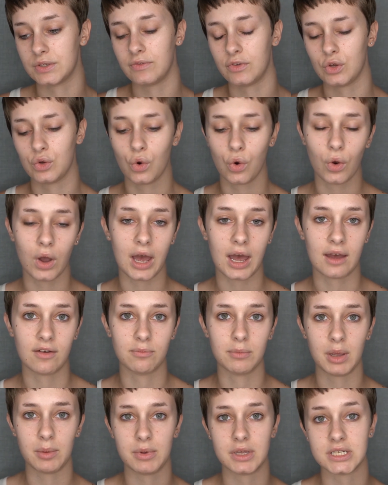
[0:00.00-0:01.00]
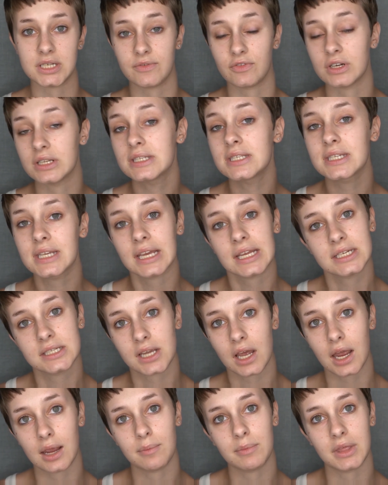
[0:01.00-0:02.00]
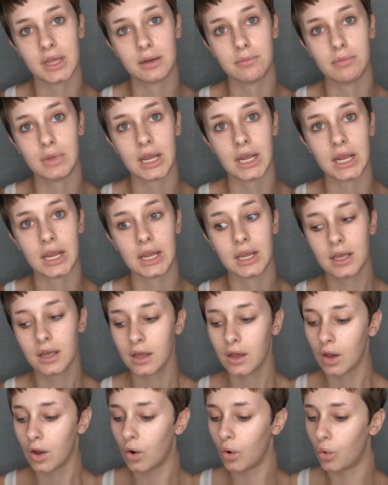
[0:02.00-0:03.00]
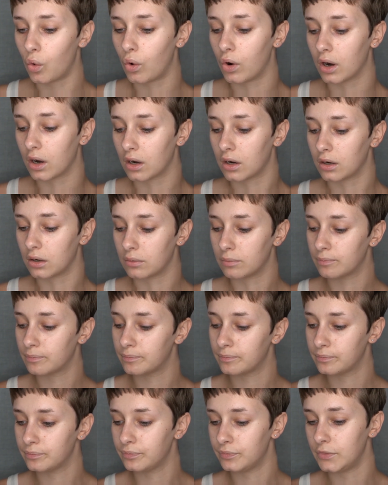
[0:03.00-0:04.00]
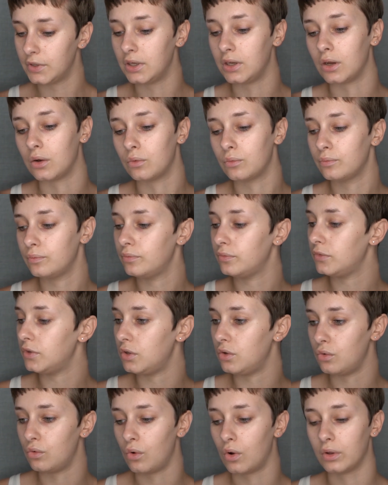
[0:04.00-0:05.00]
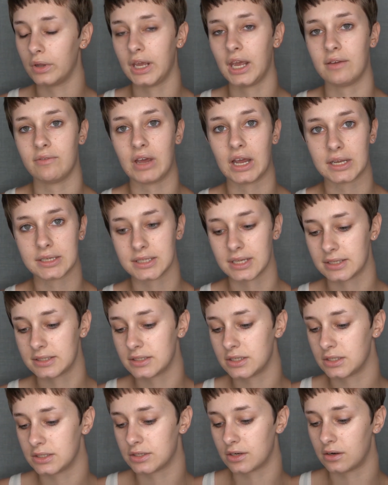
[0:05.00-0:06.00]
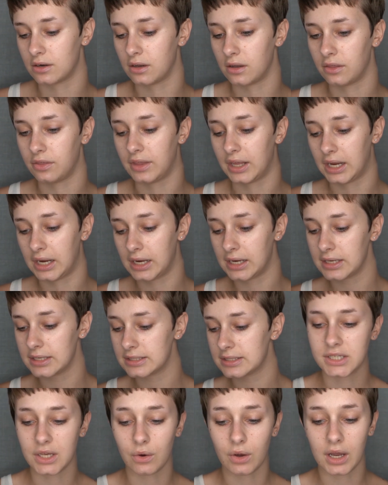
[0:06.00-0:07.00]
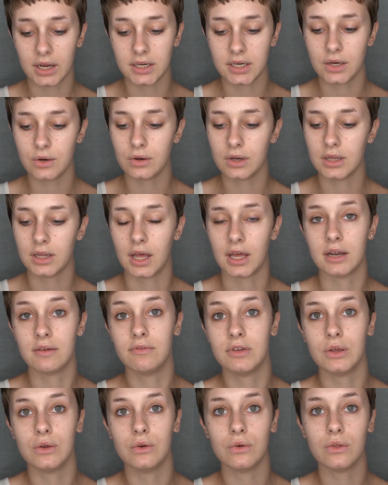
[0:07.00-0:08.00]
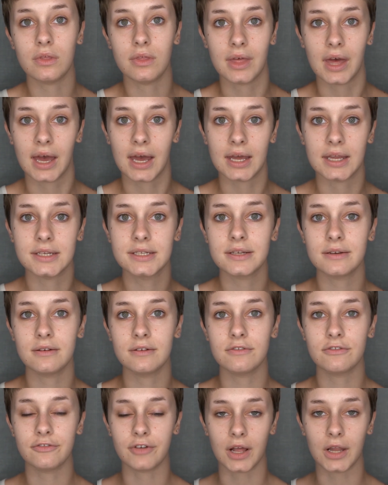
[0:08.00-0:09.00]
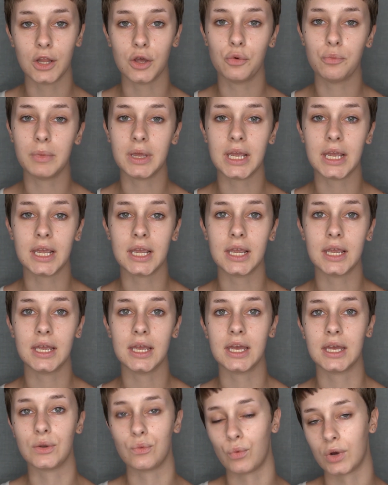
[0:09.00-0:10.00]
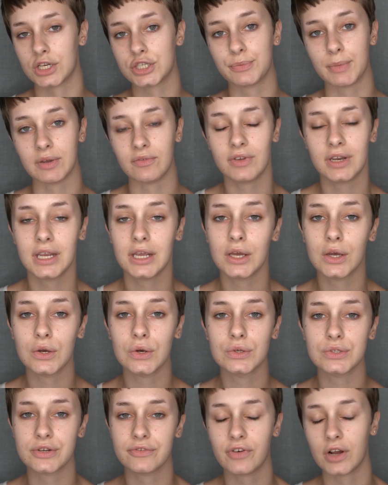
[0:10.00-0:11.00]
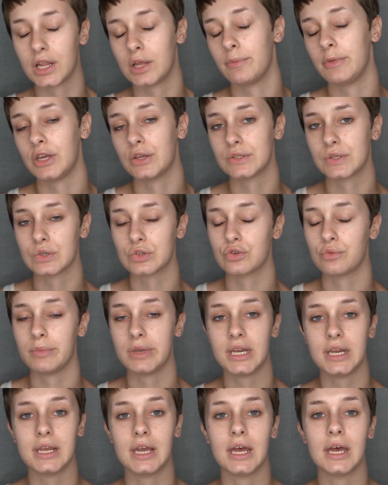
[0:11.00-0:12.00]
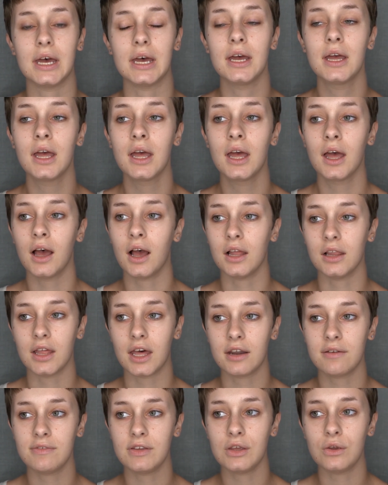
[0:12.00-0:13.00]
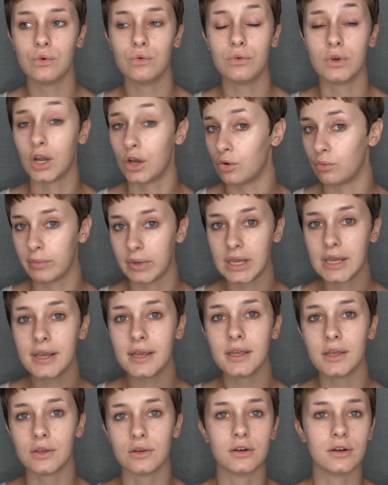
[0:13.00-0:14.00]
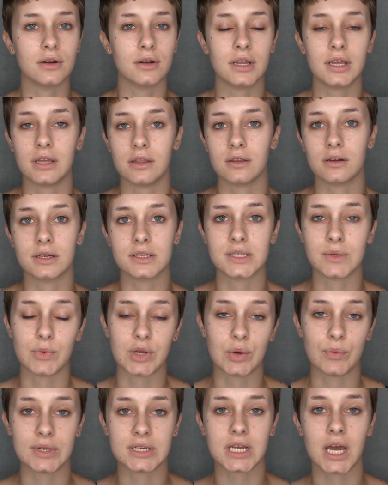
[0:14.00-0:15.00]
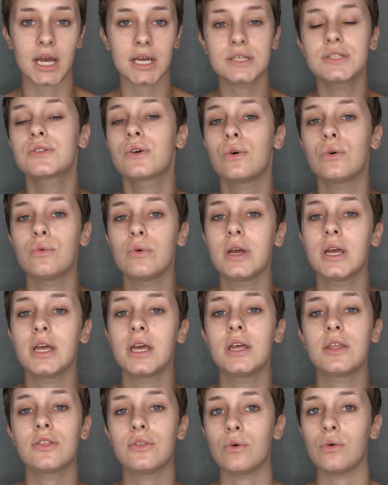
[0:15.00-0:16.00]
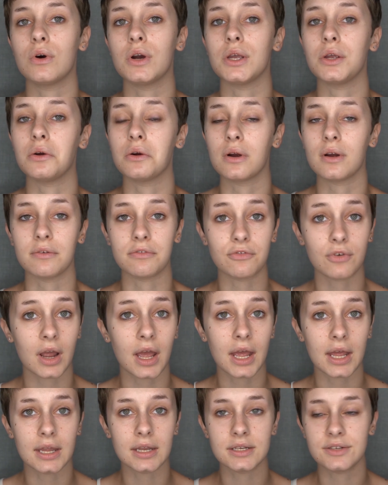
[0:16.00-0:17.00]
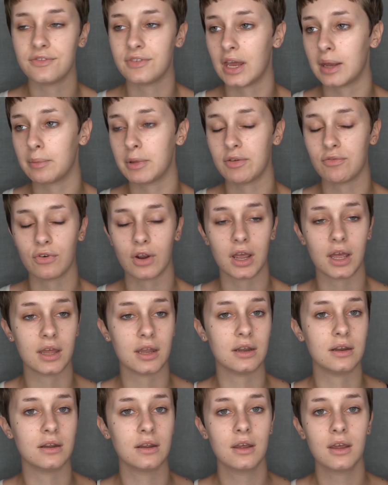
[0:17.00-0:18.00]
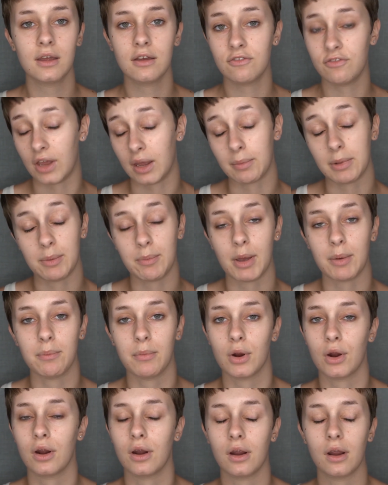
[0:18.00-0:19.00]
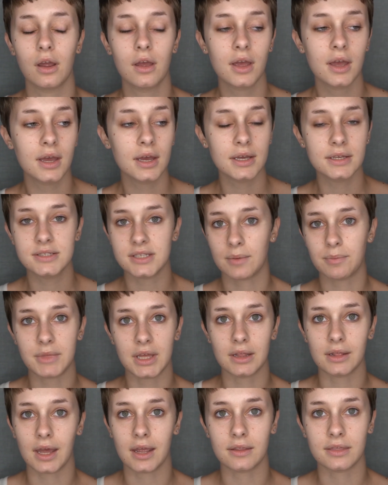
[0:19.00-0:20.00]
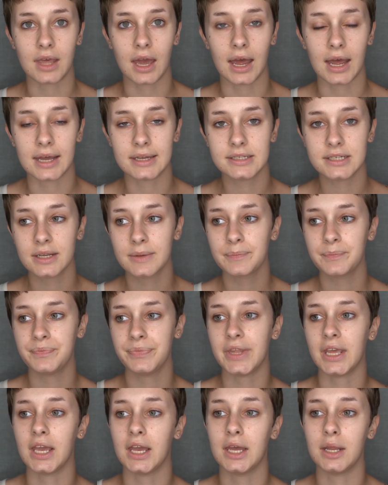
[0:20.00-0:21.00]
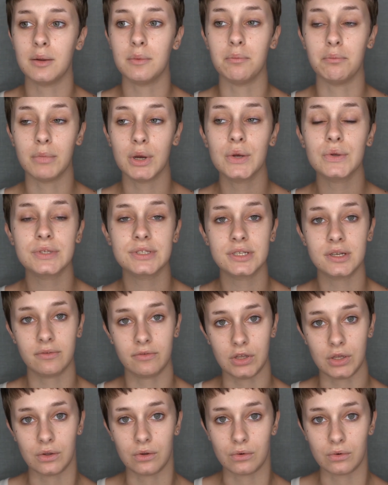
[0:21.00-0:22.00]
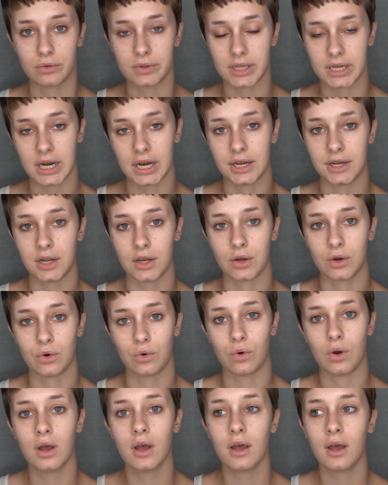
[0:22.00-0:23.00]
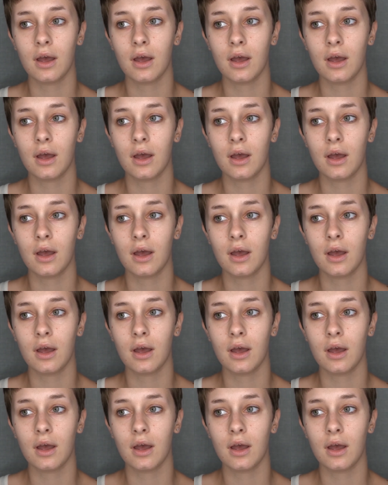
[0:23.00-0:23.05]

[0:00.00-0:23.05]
of you who have maybe a different skin type than me, or you know, you only have access to certain things. So I know a lot of you that follow me and watch my videos or follow me on social media, a lot of you know me. You're either someone I went to high school with, or you're a friend, family member, something like that. And most of you that I know